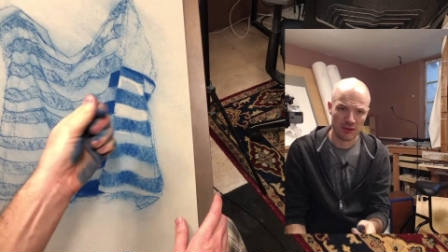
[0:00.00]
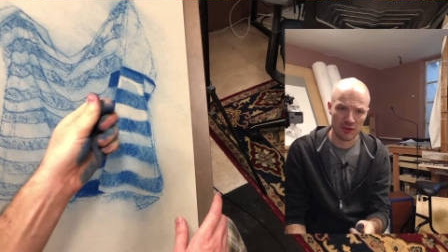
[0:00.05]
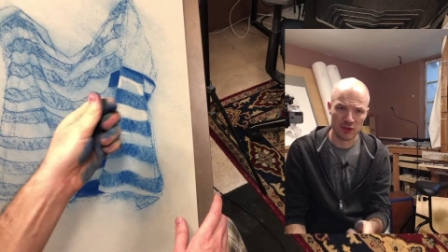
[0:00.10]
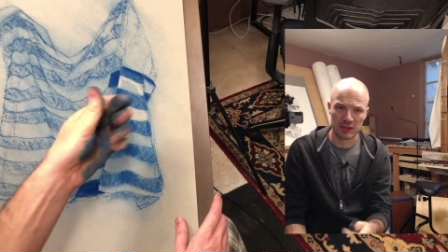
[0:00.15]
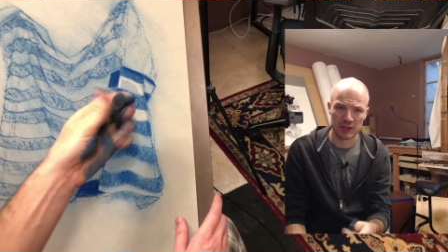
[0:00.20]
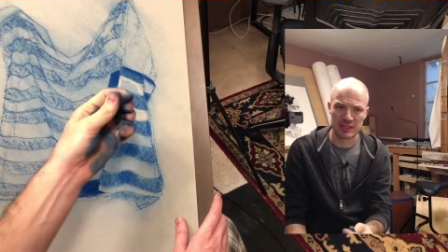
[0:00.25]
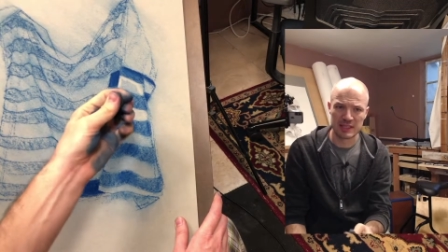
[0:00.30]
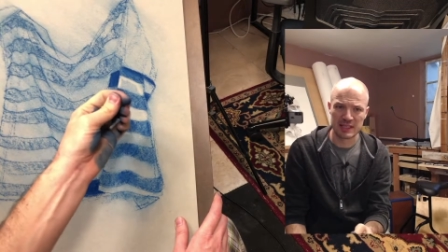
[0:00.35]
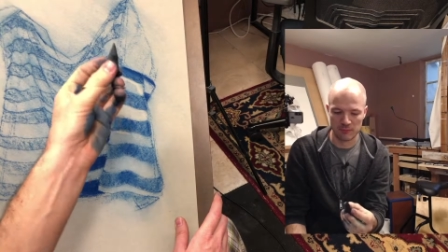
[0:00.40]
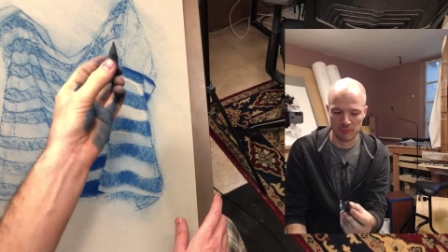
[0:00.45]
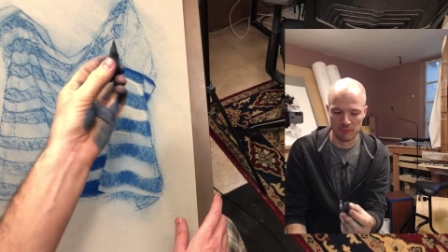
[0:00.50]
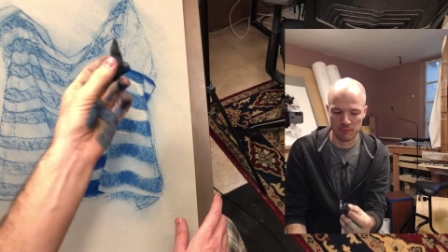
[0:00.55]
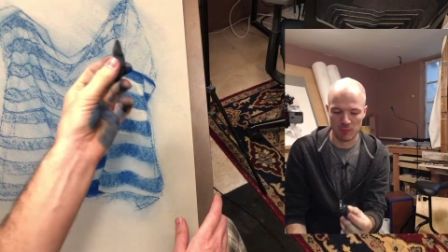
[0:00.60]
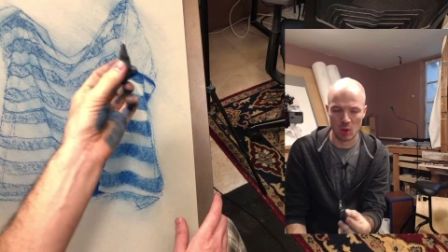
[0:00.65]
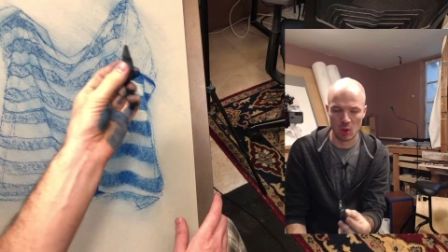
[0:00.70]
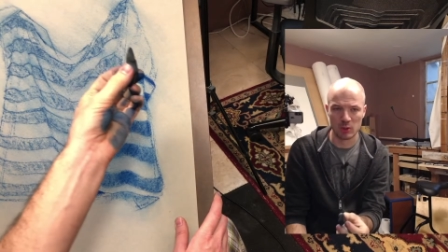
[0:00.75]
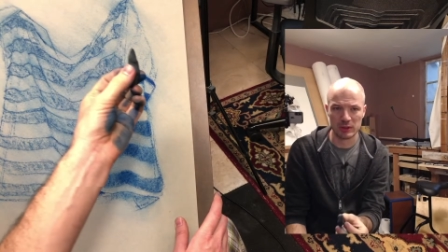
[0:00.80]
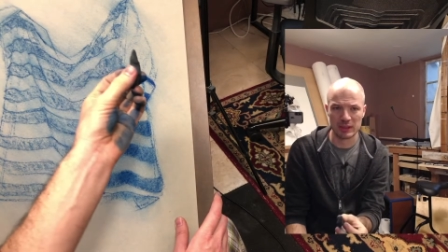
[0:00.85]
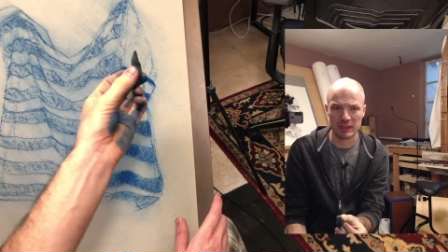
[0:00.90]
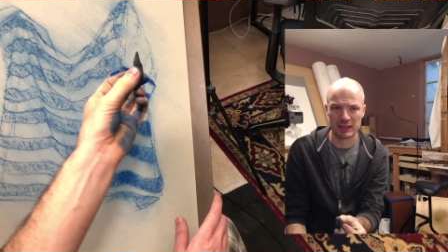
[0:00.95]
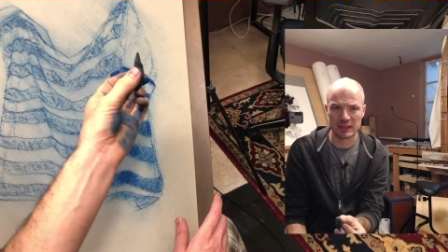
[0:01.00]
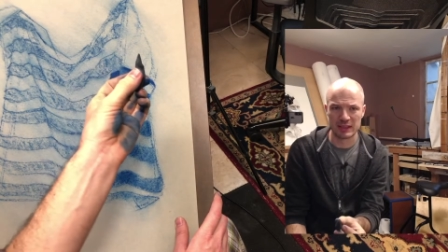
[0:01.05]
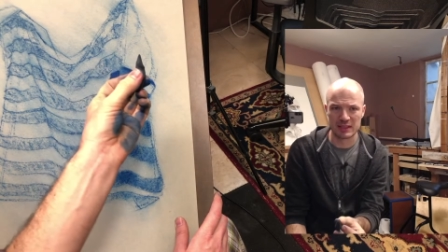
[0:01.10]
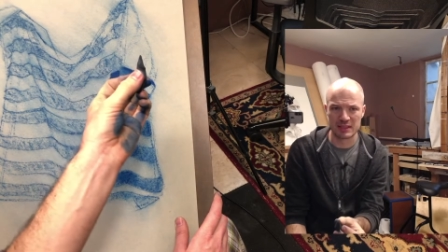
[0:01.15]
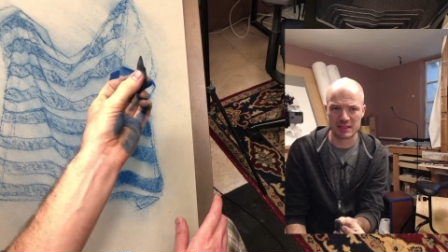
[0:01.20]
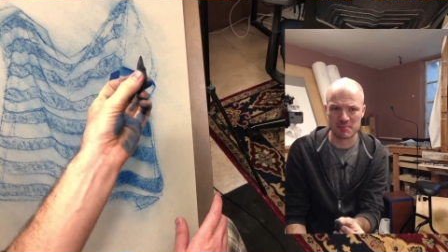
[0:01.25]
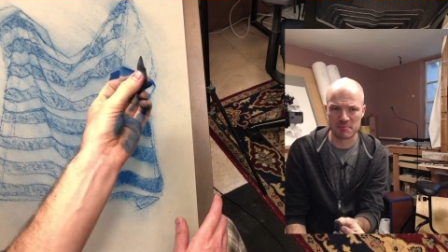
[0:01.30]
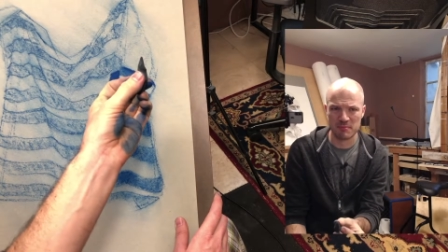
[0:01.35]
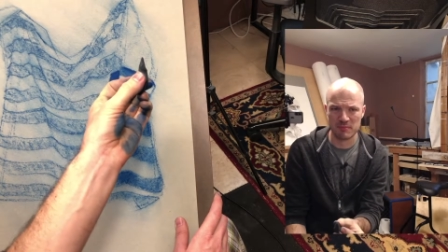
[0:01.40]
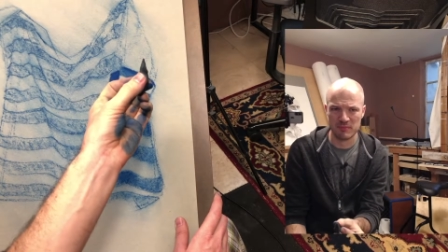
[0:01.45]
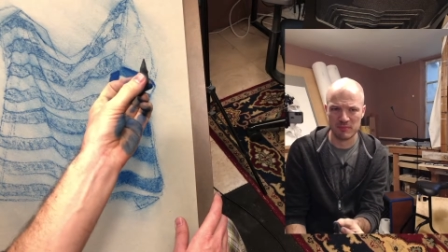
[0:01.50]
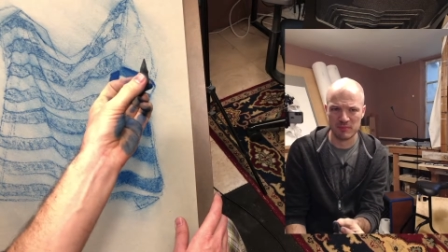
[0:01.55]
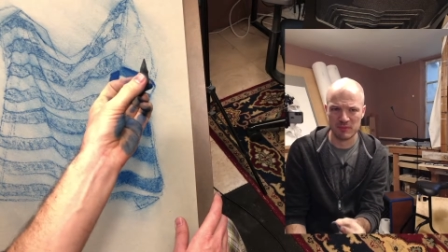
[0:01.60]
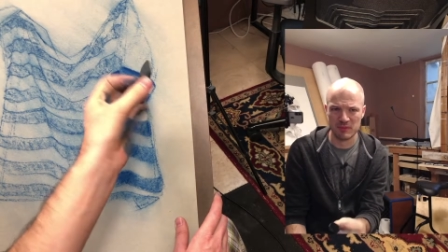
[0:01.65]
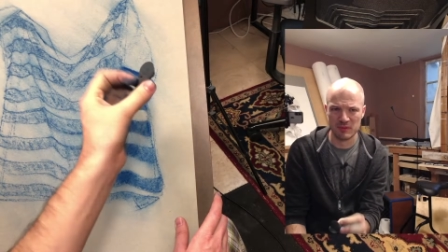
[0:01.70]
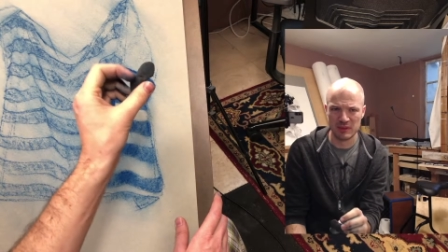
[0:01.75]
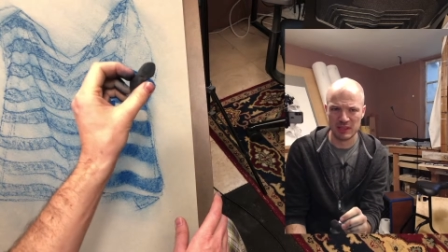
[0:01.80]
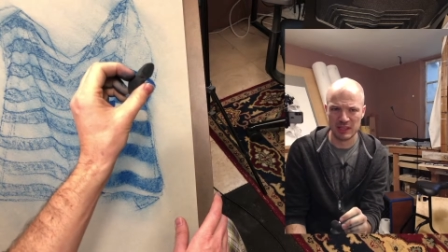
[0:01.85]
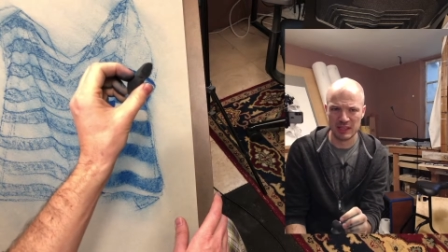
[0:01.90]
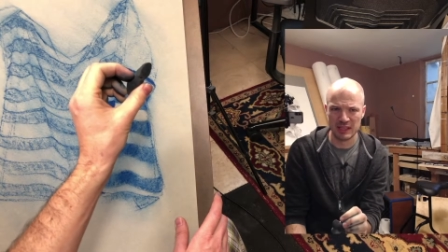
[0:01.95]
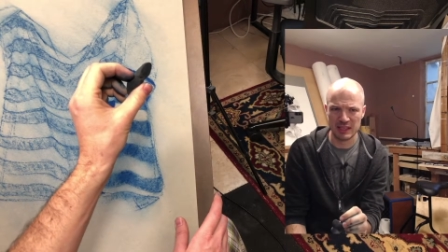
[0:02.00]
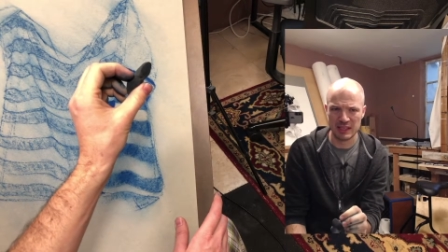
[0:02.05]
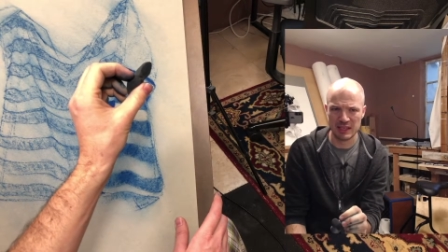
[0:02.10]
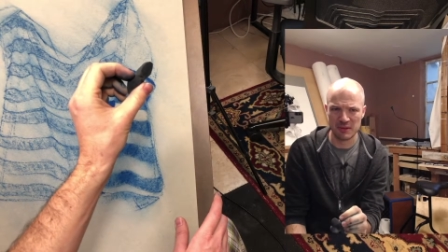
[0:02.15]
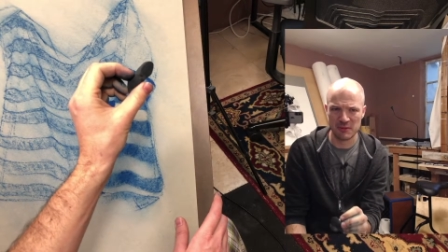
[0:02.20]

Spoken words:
You can see I'm molding this kneaded